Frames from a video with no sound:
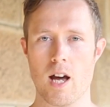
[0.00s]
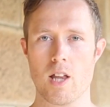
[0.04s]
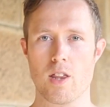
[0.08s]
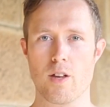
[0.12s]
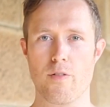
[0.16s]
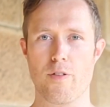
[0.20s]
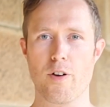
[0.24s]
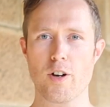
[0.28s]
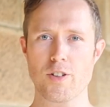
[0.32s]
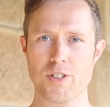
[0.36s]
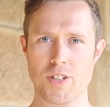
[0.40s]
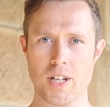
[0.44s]

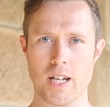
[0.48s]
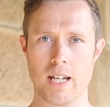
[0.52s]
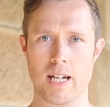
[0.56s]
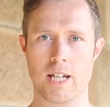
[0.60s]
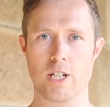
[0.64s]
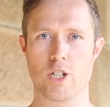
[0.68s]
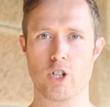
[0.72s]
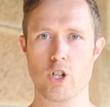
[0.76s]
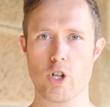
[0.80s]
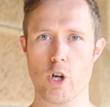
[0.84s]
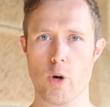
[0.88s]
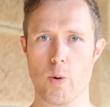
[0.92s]
The first thing you
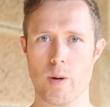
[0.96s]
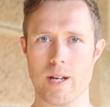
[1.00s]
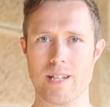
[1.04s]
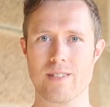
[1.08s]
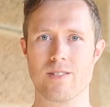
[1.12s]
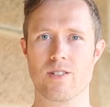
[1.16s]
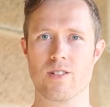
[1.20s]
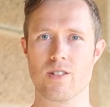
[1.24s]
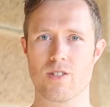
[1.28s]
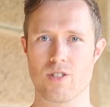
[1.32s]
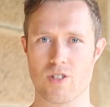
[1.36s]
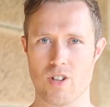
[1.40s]
need to do
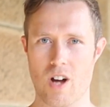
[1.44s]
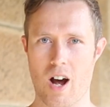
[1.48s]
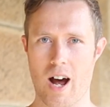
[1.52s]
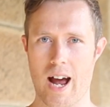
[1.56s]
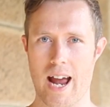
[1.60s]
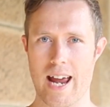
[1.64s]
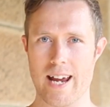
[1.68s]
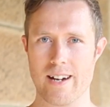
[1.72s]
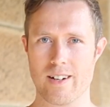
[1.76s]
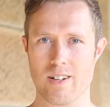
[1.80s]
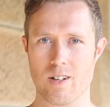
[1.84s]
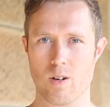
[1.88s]
is
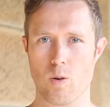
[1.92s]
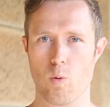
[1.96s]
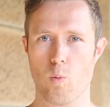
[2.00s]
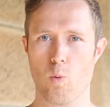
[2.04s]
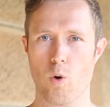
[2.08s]
decide,